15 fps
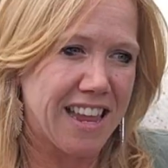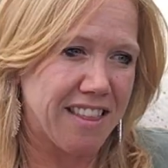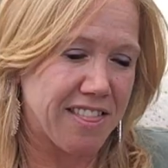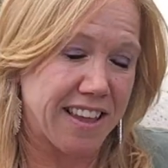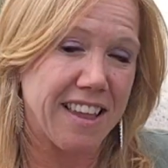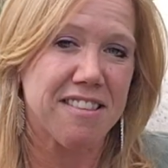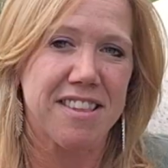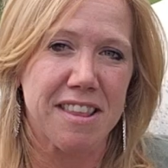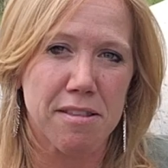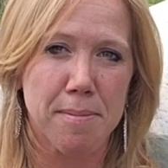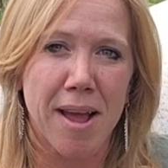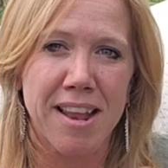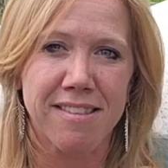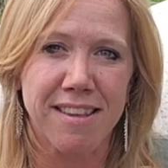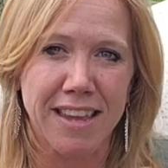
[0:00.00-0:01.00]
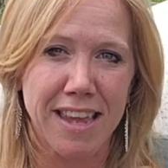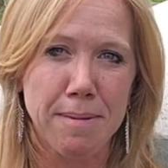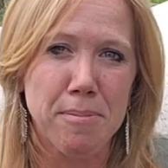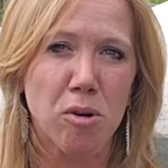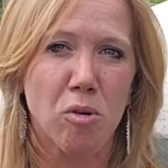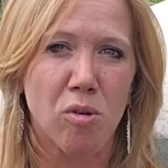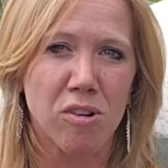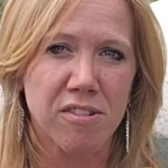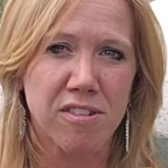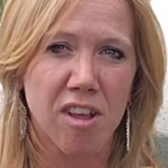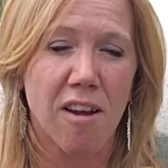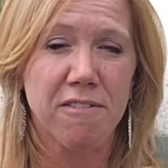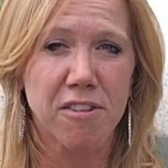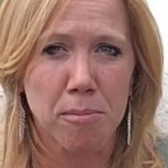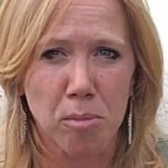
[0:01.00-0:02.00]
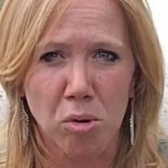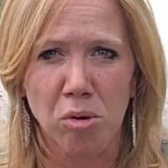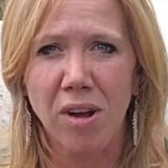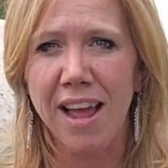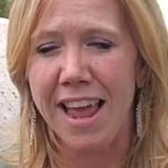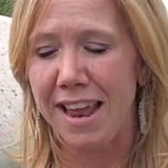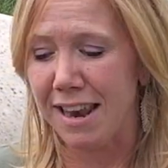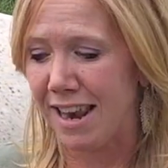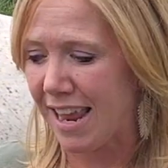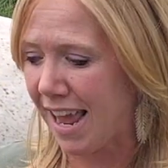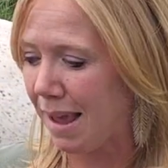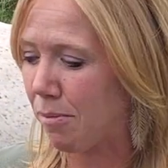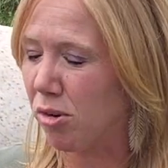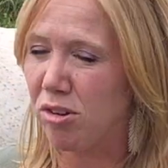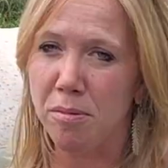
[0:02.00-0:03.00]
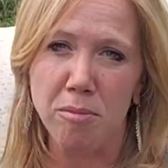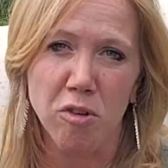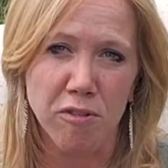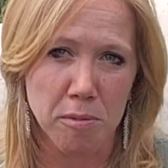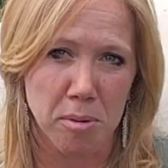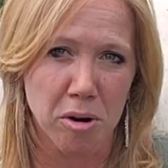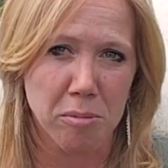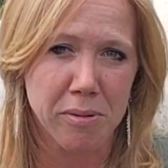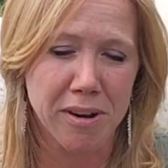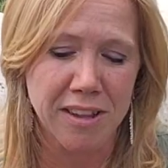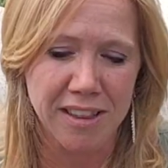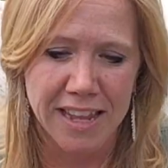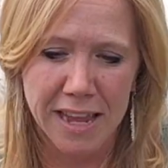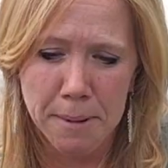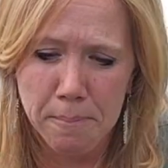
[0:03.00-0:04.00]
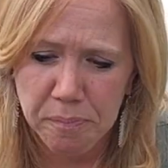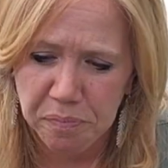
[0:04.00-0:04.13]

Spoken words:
the kissing spines and keep your horse comfortable and able to move appropriately.